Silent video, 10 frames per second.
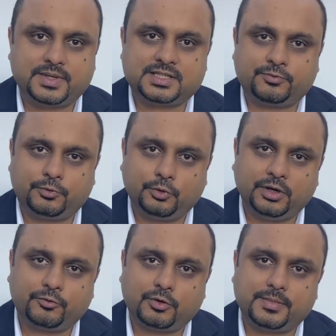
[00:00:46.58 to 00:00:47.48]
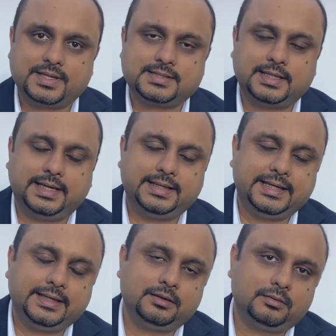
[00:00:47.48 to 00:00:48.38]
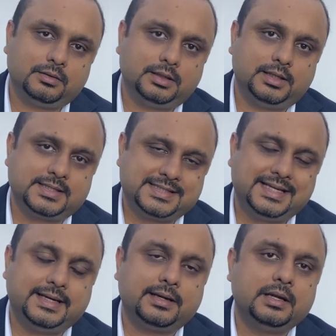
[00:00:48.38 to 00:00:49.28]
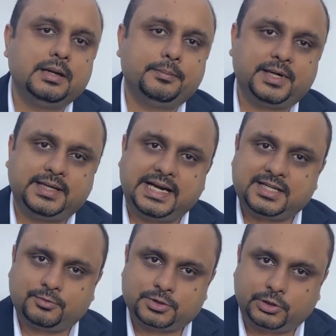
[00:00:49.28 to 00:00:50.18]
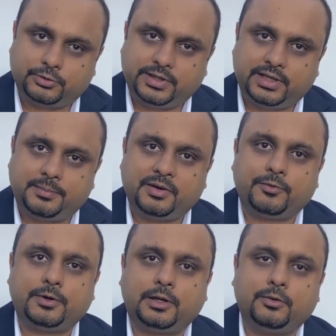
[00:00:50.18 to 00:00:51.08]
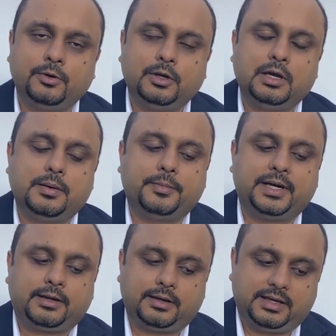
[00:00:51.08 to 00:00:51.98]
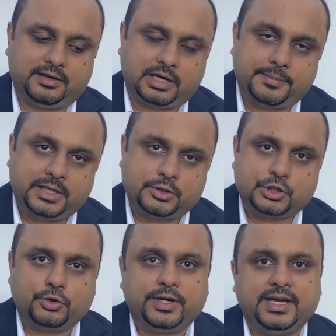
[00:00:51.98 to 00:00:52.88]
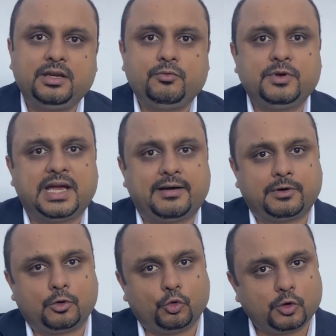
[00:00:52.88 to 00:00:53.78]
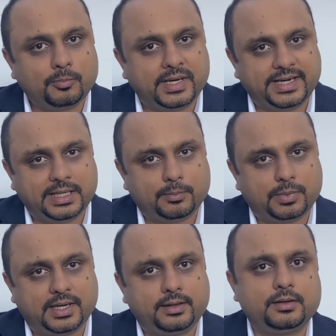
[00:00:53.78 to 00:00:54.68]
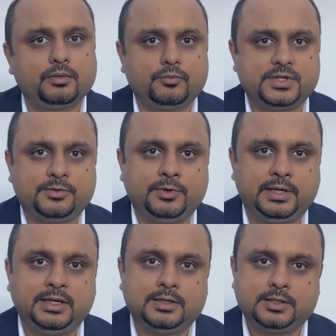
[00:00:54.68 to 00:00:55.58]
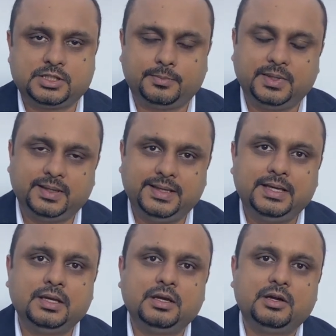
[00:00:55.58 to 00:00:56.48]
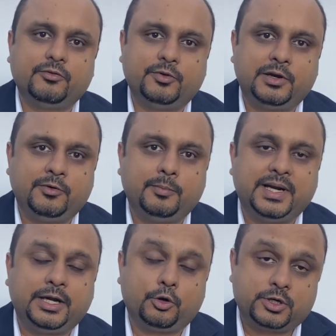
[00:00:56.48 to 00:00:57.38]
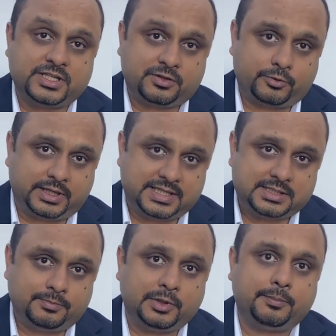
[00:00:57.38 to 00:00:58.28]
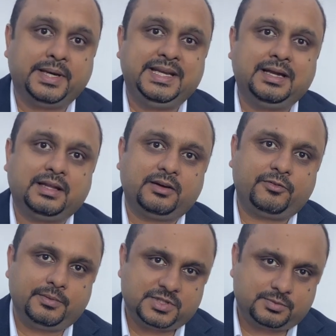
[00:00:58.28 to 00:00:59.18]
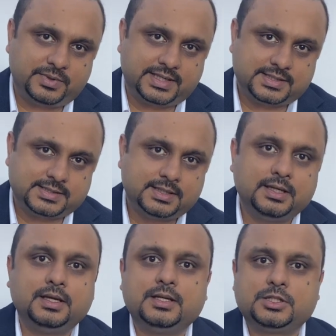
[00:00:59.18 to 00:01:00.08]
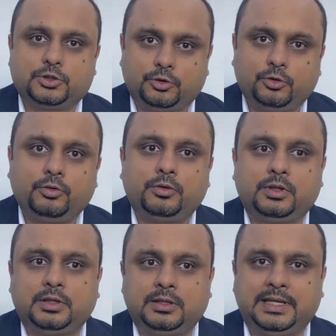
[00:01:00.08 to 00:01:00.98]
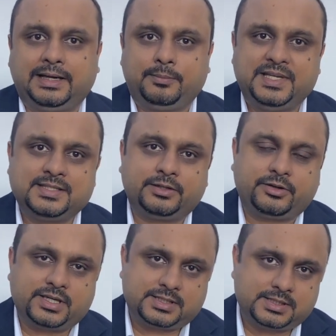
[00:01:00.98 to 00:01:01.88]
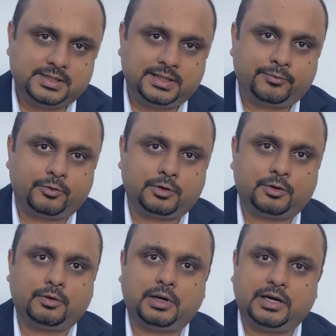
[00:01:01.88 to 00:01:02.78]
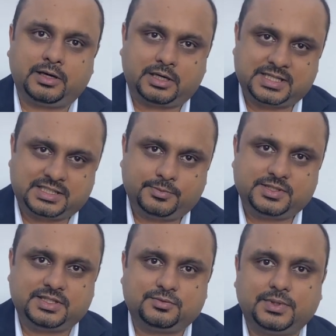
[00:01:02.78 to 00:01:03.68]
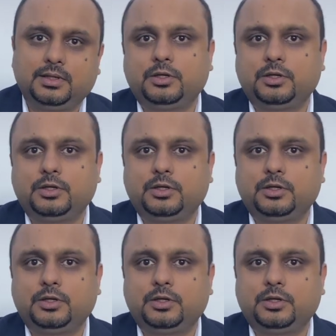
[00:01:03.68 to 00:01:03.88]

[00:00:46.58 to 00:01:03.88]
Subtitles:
us, fuel it from us, and then sell it. But that's for Saudi Arabia for now. But coming to UAE, we have our own blending plant, which we're in Jebel Ali, where we blend not just for us, but many other famous brands. So that means the trust is there for our customers as well